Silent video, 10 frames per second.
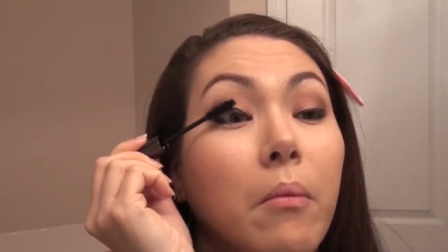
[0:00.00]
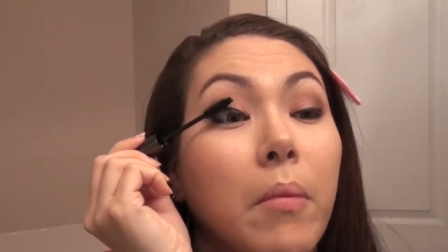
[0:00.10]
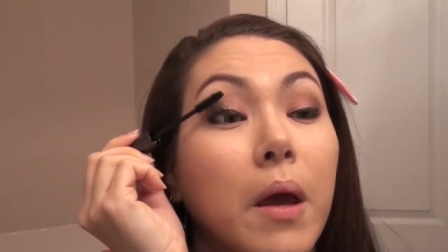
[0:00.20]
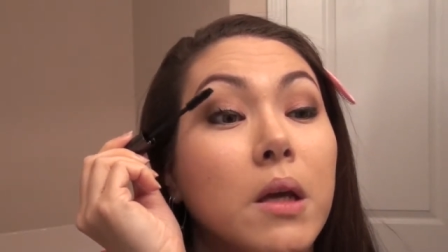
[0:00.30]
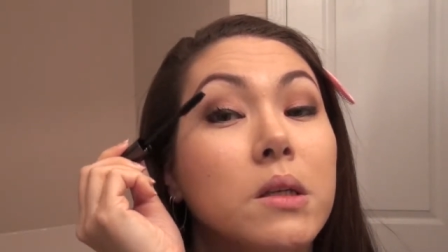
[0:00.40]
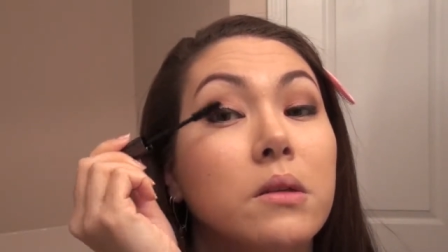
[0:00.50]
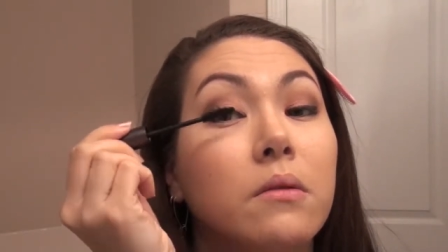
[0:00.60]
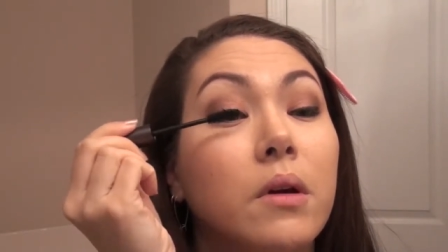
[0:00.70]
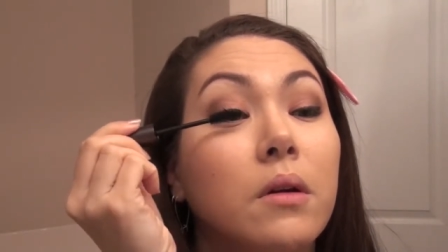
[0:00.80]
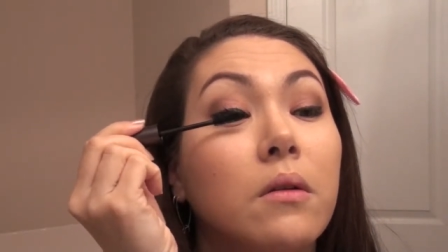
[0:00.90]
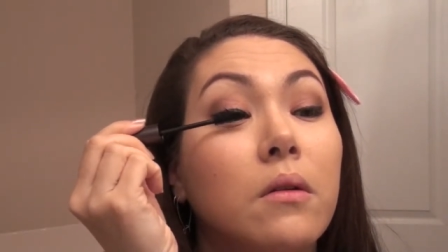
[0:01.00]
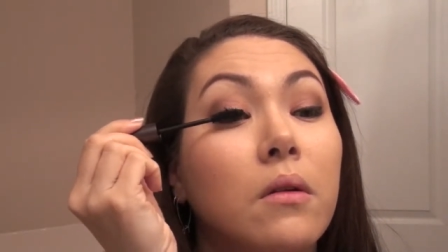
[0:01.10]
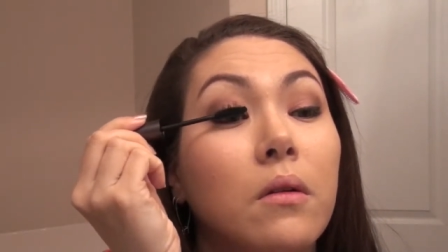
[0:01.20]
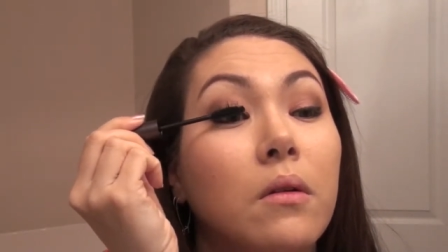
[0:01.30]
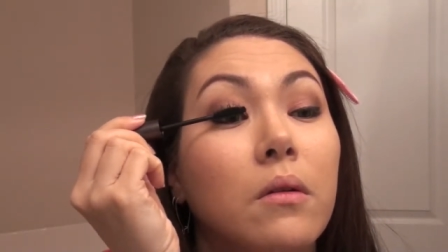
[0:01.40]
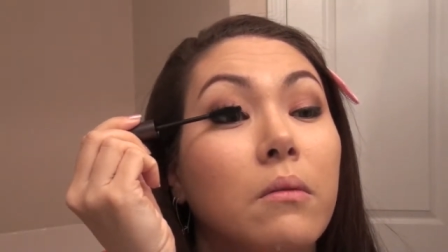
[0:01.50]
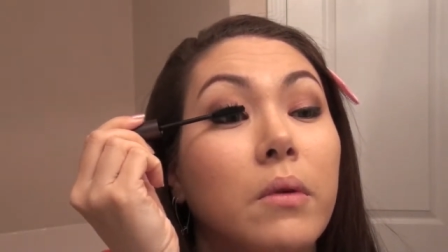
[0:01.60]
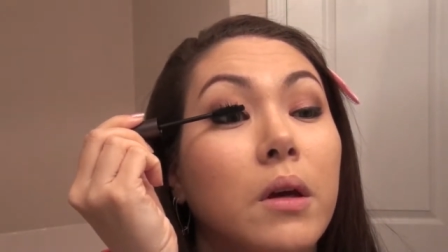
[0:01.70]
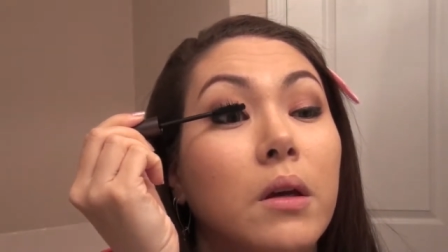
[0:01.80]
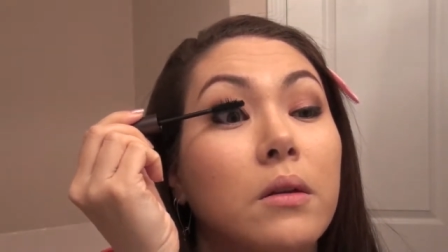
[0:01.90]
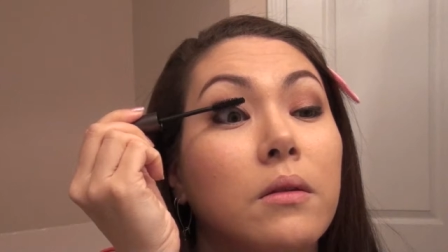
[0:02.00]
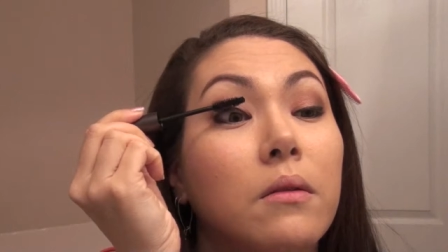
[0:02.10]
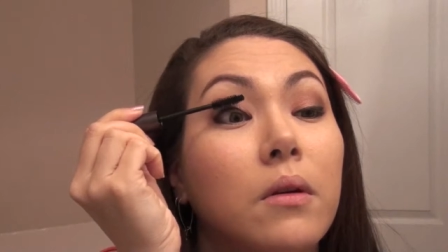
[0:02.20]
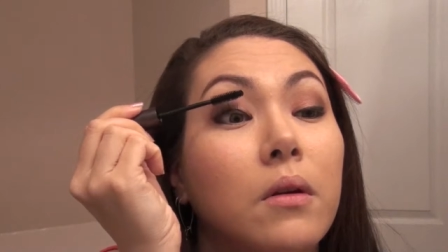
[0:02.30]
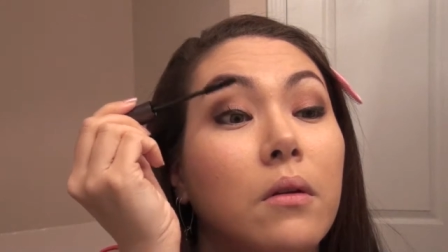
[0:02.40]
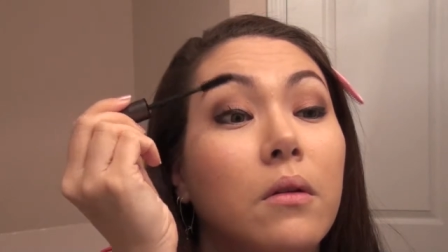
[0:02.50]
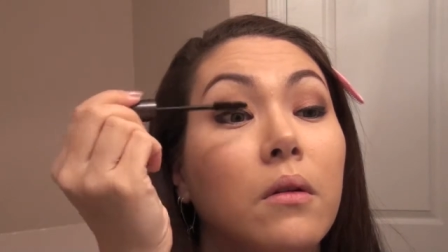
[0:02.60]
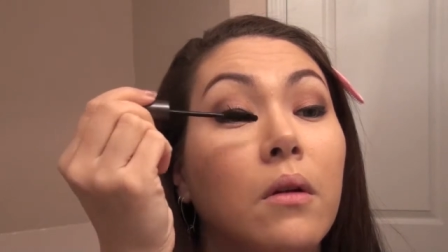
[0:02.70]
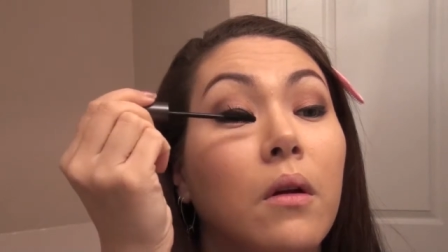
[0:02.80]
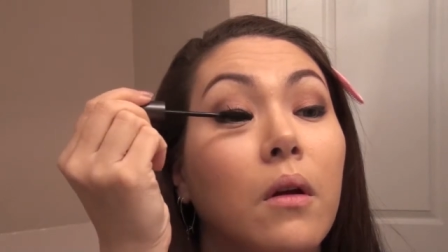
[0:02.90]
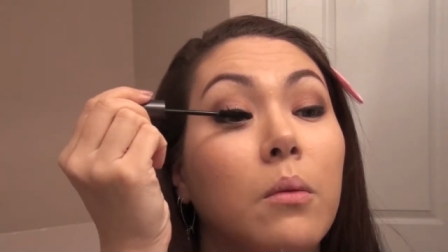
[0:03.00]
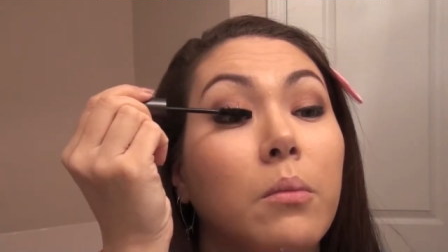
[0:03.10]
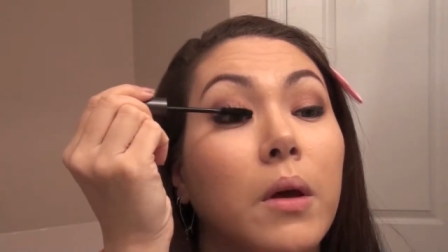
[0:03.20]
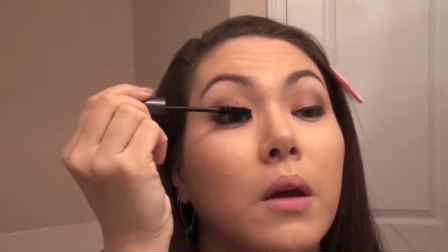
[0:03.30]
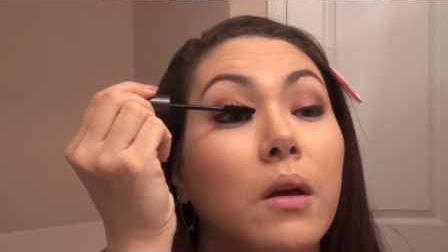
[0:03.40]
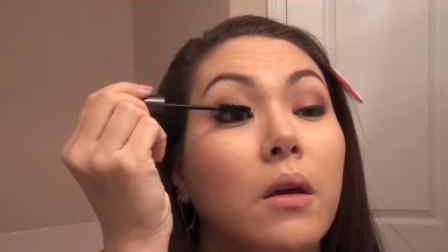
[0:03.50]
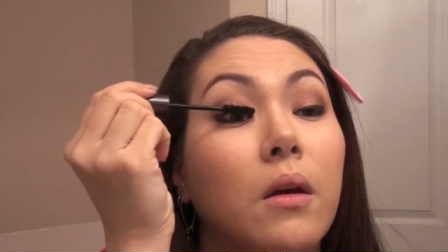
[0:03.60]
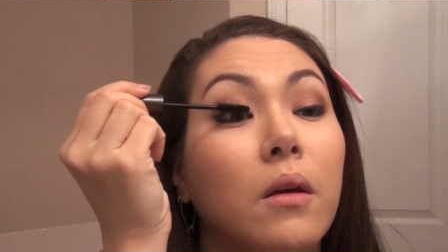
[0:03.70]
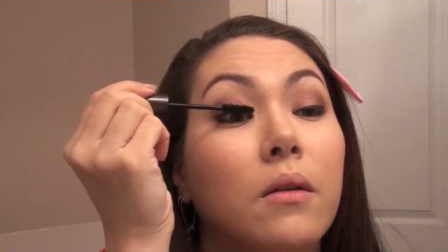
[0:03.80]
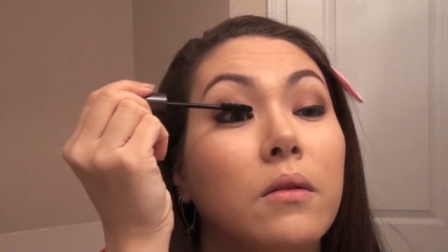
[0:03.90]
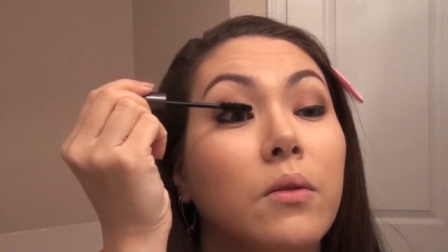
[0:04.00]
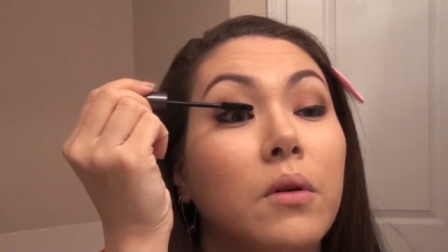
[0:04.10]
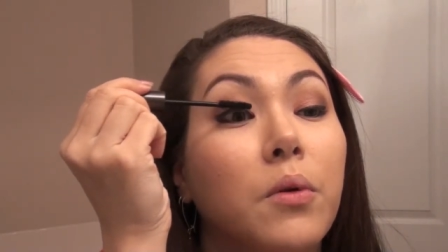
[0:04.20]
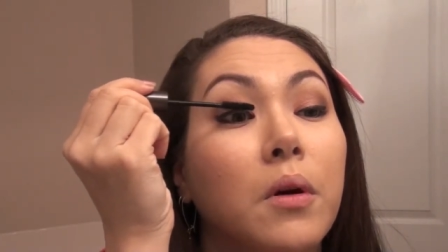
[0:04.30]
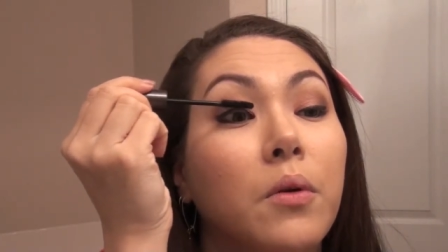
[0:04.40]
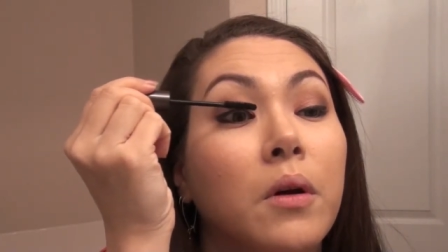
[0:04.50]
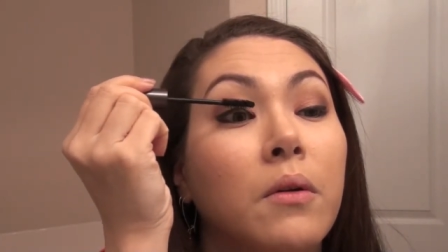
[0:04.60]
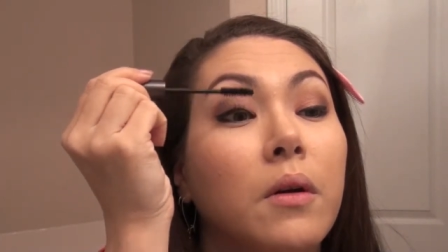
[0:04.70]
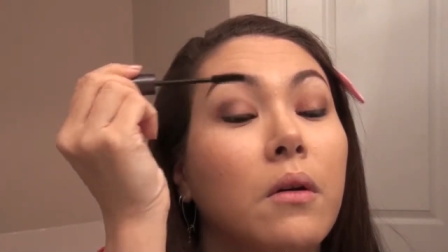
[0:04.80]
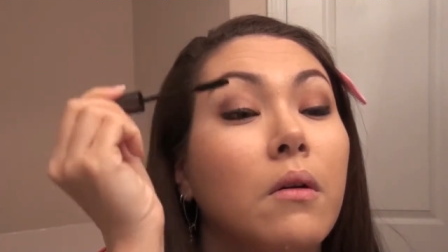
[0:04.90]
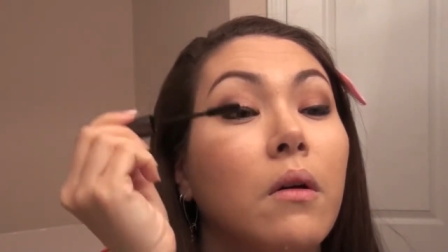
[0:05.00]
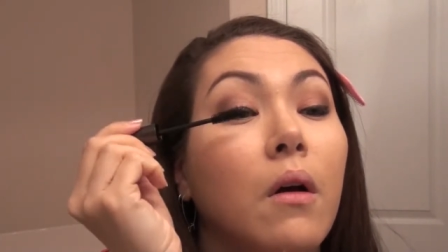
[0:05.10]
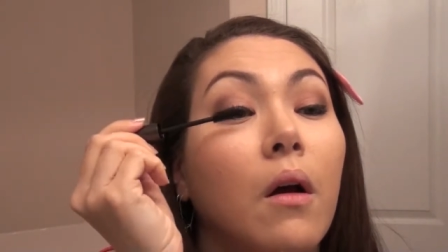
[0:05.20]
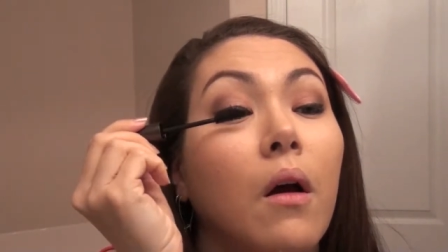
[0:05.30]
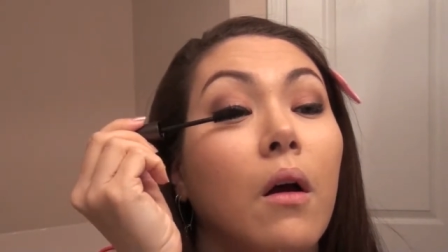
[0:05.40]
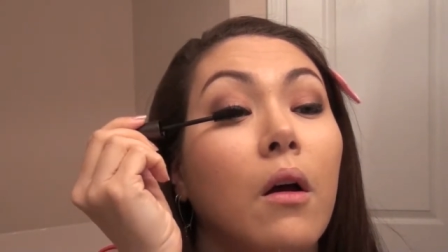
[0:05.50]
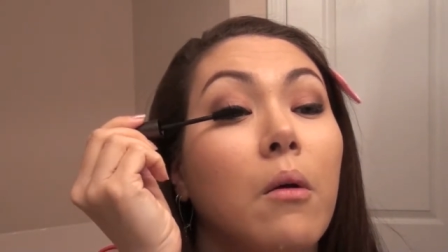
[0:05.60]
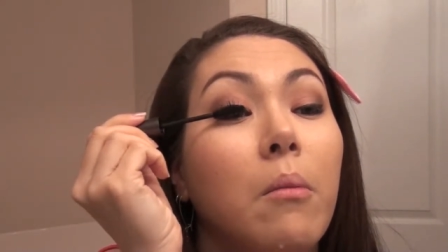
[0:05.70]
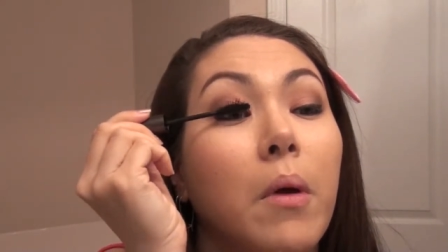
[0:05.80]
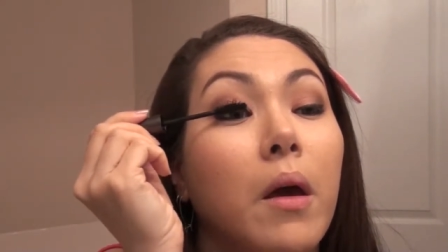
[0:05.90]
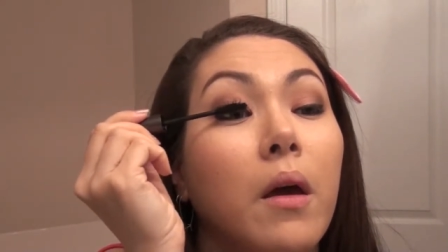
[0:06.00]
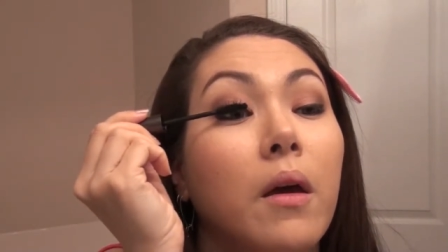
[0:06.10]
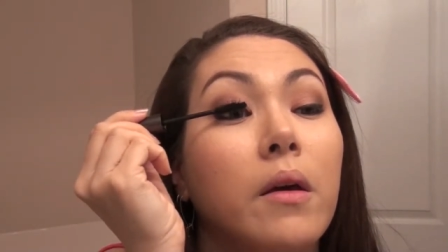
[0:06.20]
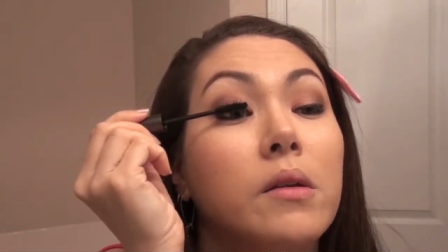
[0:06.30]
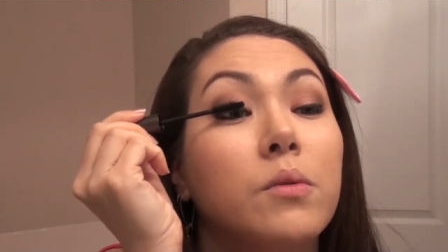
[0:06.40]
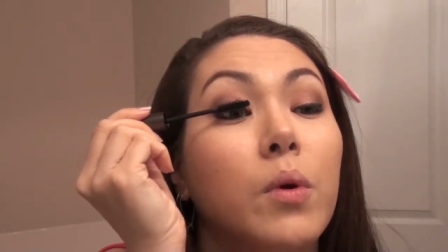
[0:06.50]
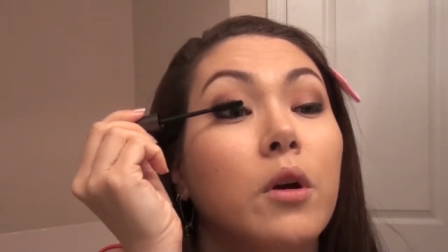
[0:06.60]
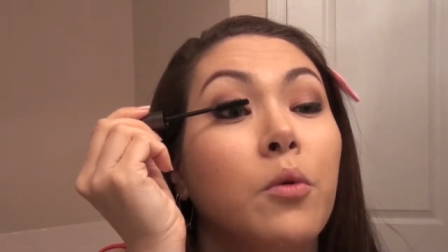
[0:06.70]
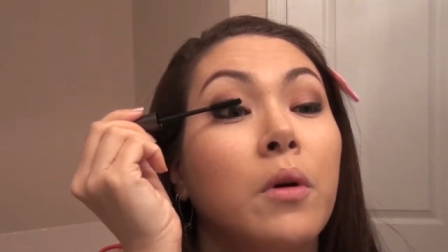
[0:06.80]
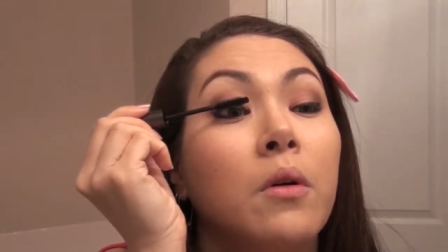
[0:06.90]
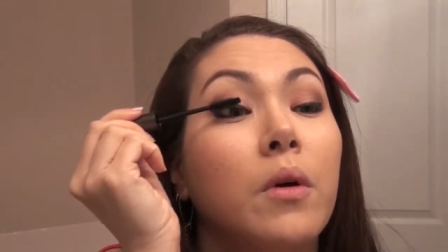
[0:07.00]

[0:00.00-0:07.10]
Base wiggle, base wiggle, base wiggle, wiggle, wiggle, wiggle, base wiggle, wiggle,